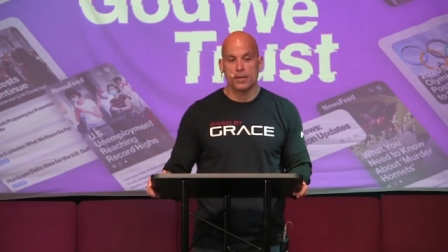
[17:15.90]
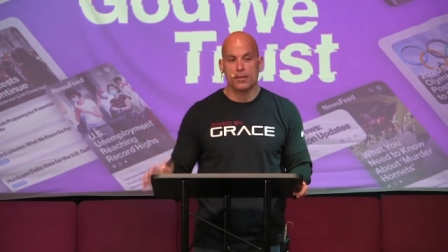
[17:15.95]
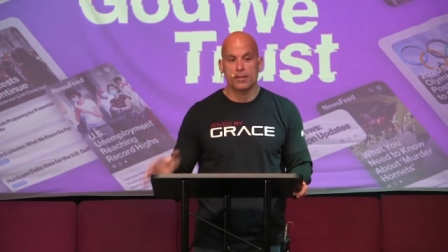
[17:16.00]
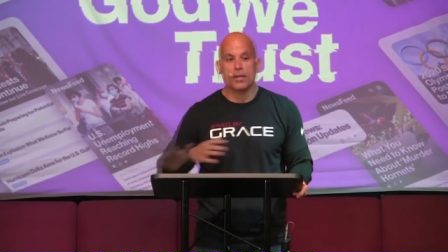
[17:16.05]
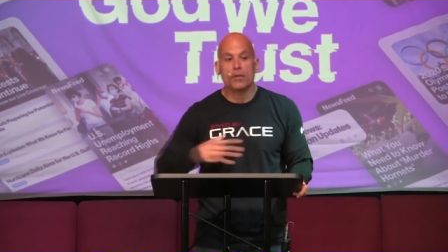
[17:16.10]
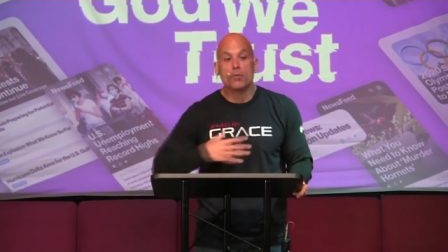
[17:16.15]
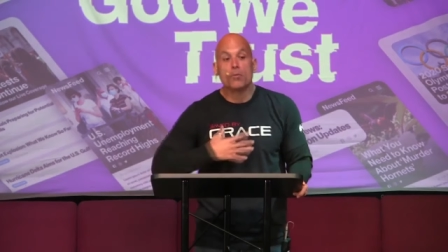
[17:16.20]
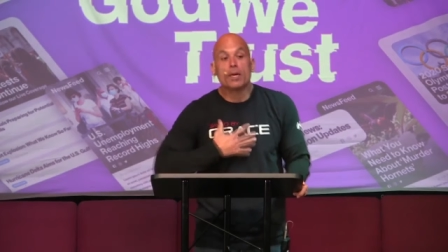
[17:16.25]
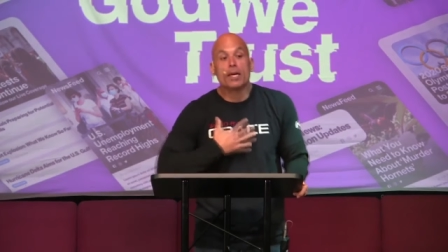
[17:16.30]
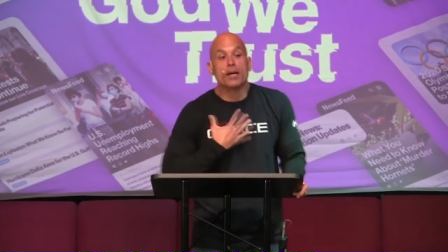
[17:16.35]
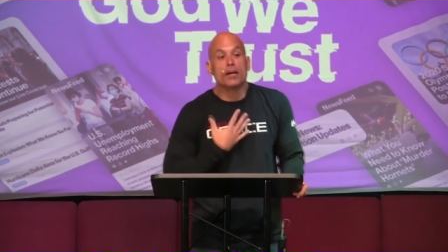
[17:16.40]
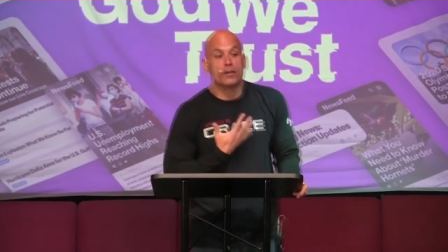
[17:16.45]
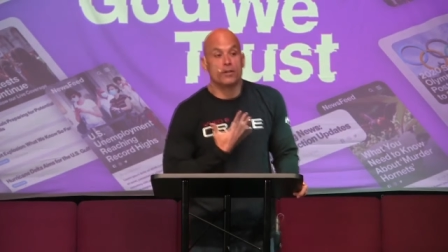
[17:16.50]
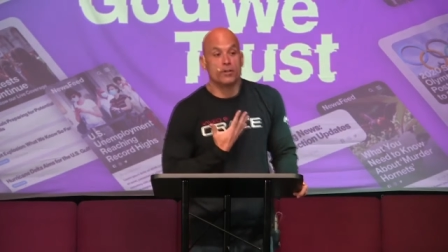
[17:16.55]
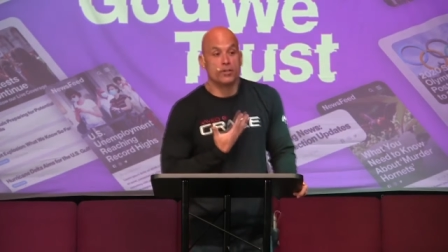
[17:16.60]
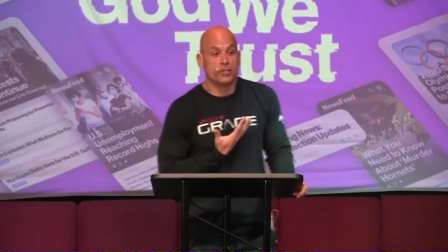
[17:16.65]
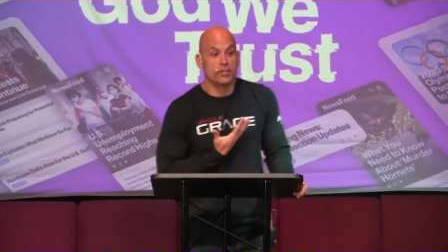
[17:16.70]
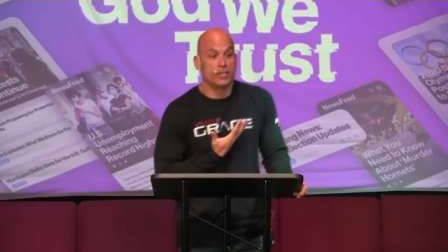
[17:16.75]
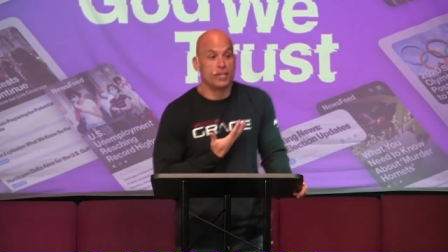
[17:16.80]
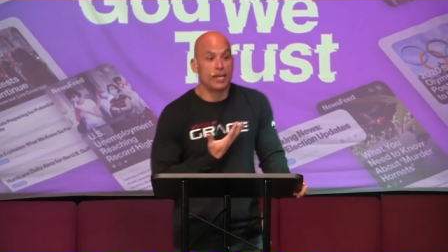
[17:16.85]
then we
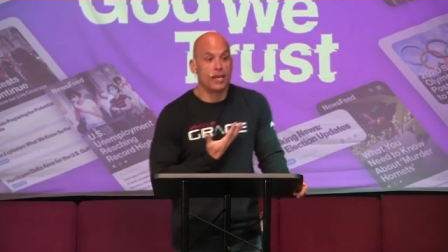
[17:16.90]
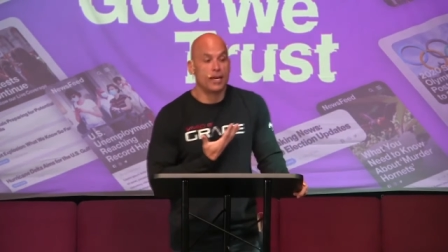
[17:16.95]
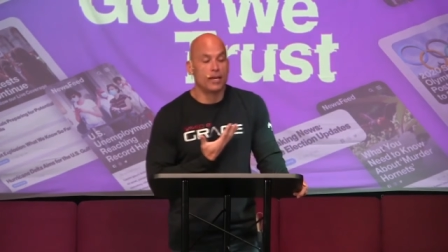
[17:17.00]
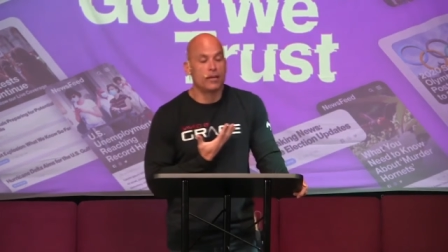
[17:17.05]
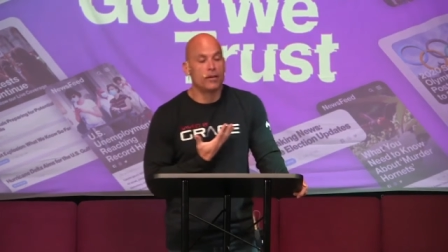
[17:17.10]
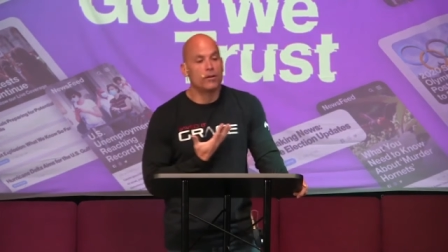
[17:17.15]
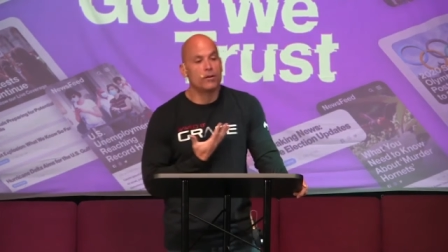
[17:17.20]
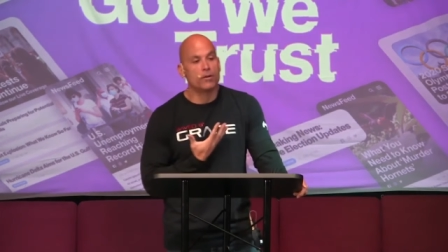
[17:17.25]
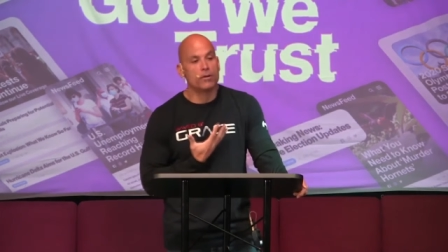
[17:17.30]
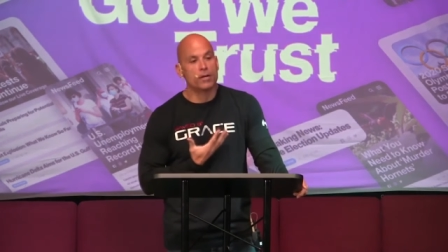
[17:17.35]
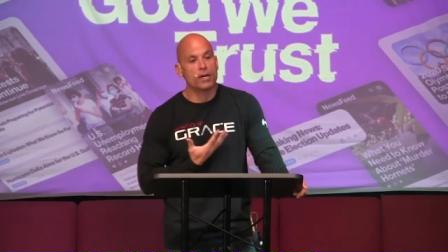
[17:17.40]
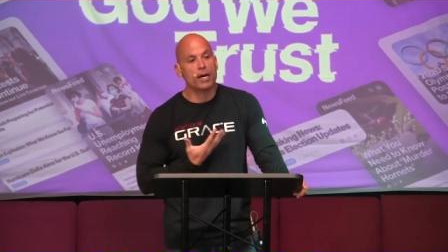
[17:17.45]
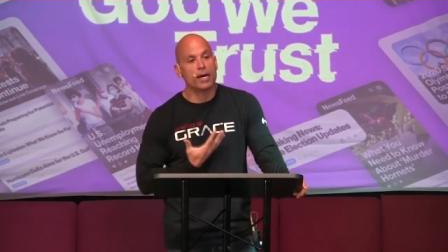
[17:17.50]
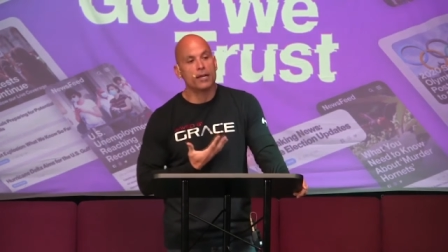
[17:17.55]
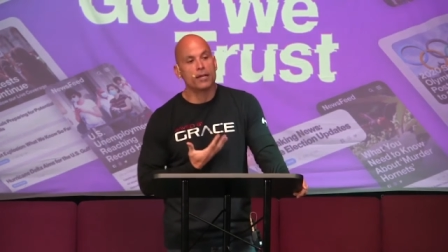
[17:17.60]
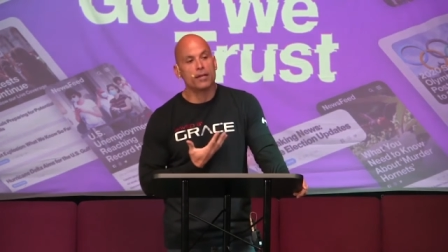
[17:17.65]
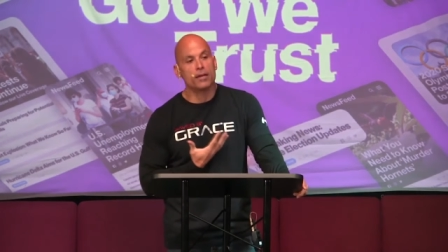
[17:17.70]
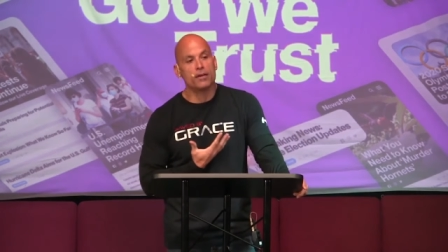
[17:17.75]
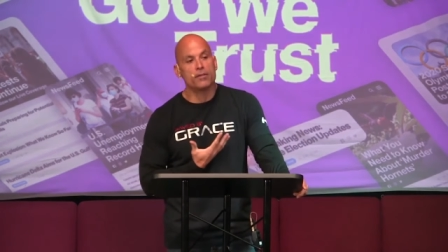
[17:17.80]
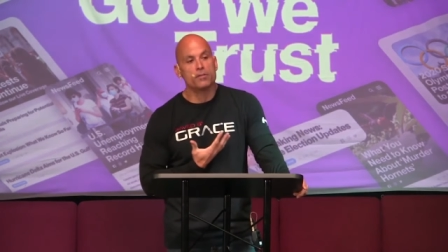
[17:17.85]
understand, oh,
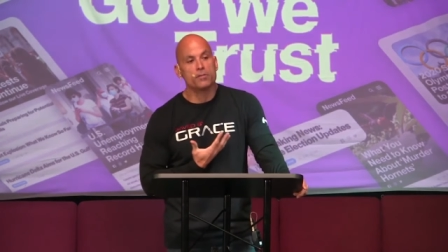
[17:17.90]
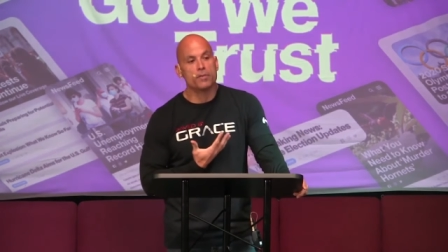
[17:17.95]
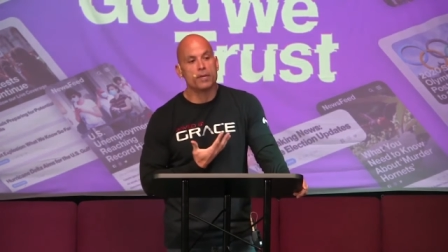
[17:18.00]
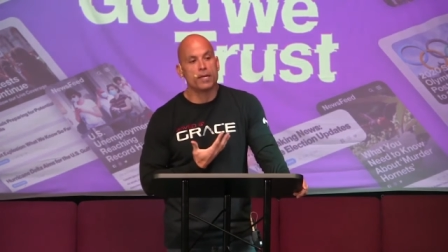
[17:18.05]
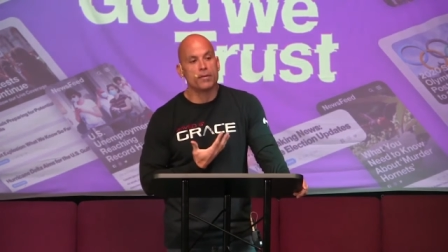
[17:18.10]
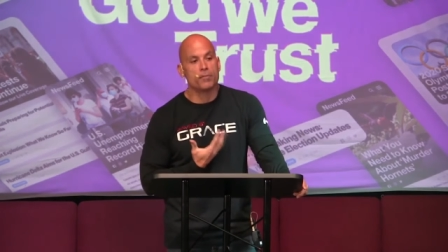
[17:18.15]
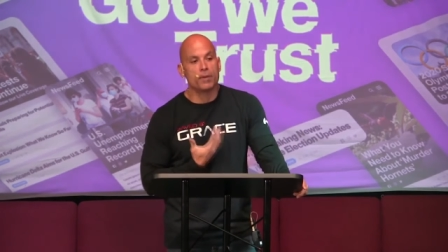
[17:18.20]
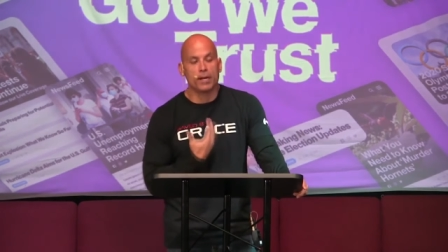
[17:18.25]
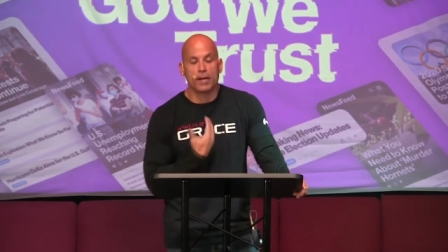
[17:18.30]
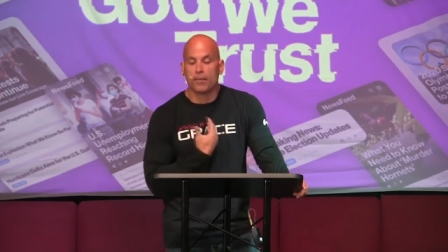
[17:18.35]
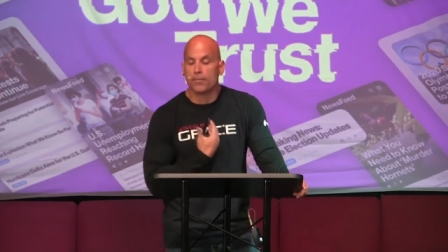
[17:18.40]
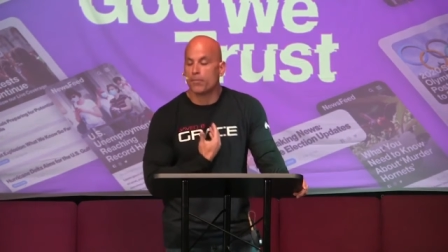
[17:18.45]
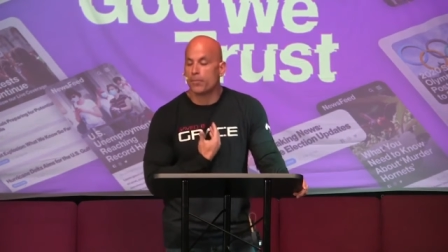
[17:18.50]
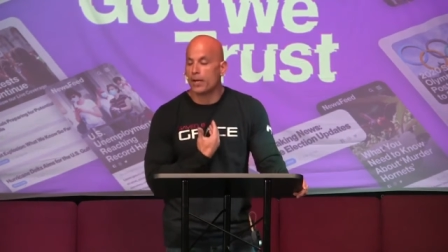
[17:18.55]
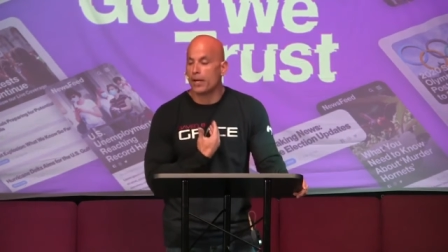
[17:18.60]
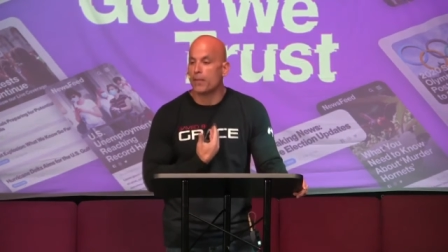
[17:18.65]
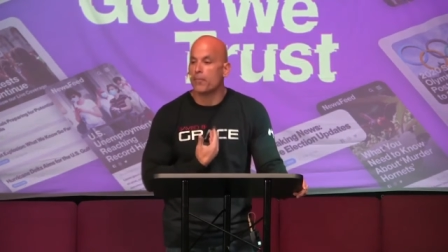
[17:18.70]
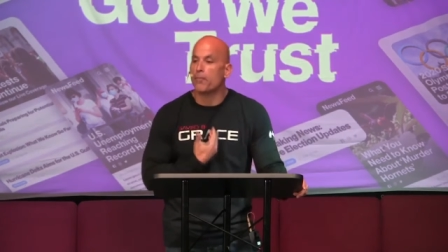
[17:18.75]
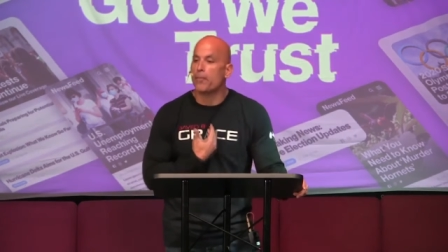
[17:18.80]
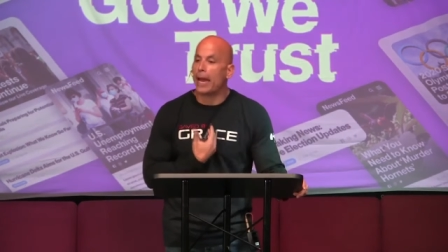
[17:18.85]
God loves me, but I'm, but
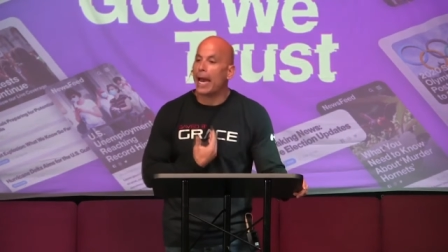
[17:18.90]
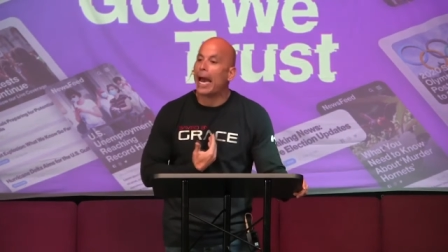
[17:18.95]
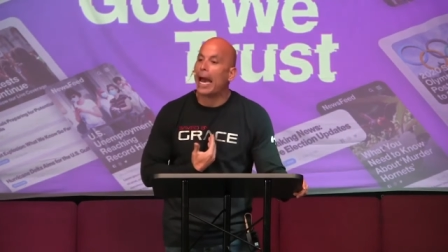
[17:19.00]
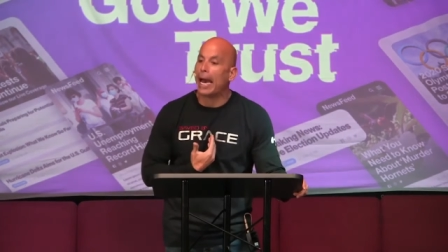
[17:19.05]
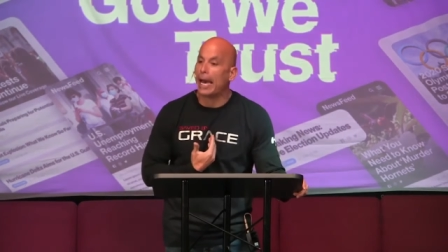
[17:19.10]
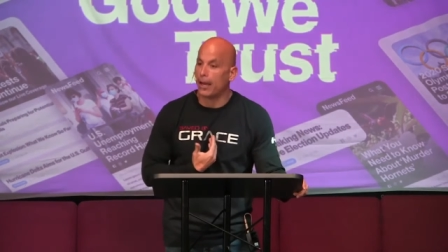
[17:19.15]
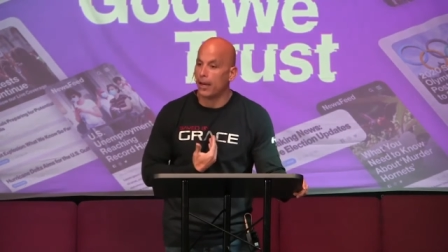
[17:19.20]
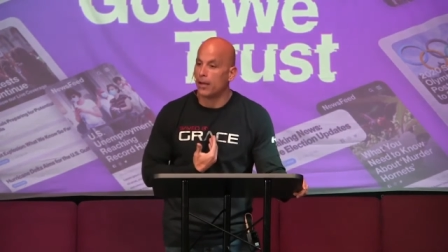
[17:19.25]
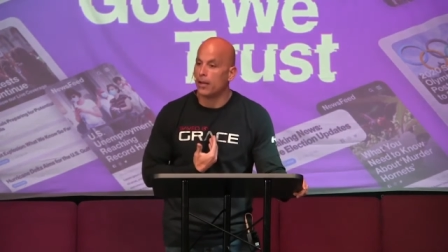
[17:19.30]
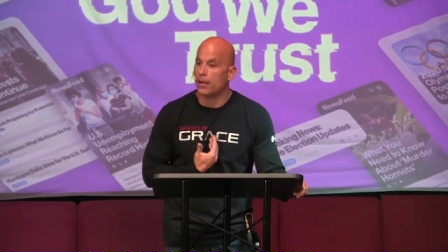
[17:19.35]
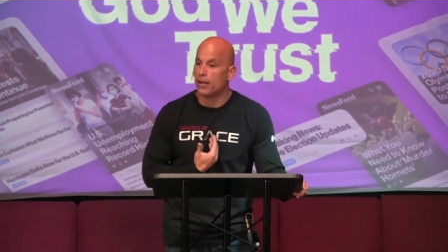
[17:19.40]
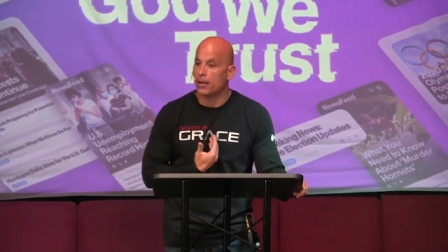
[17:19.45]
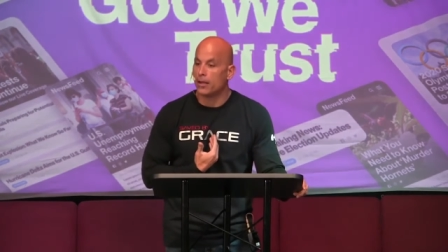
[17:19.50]
I'm bad.